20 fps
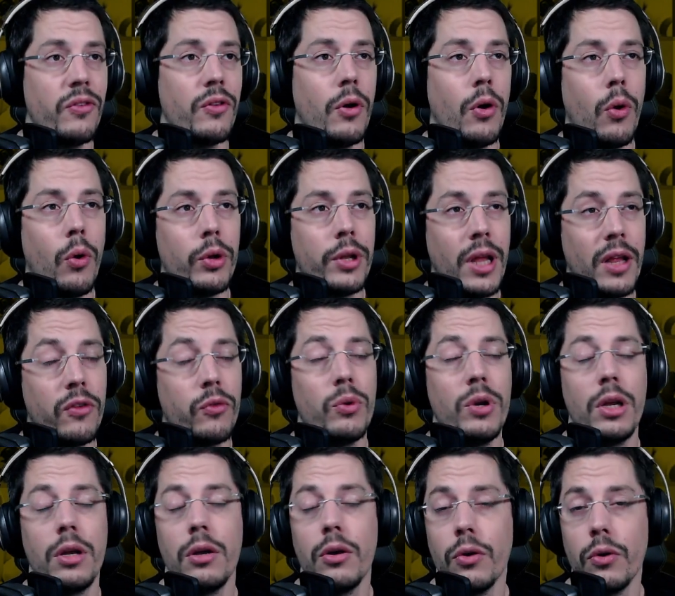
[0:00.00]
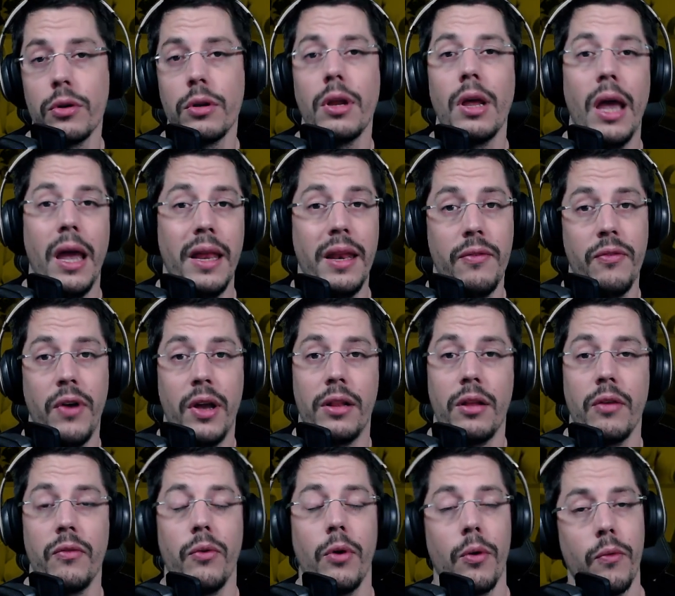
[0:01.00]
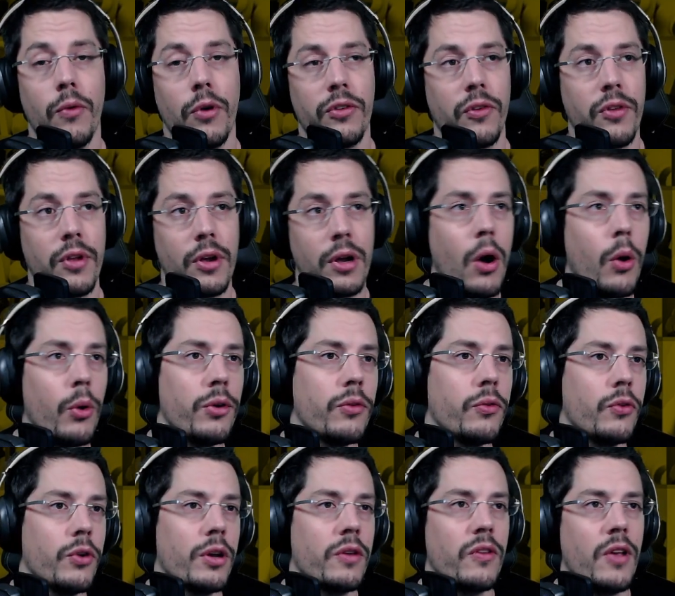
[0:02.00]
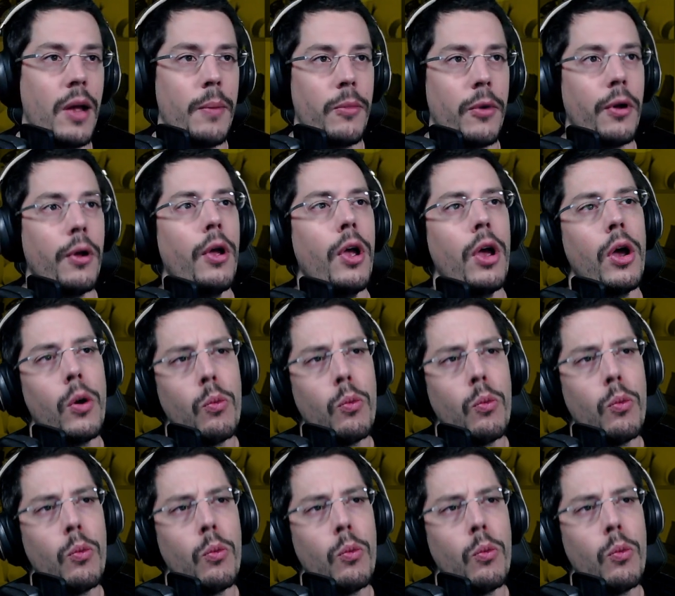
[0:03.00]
so that's really good and effective versus the Countess, for example.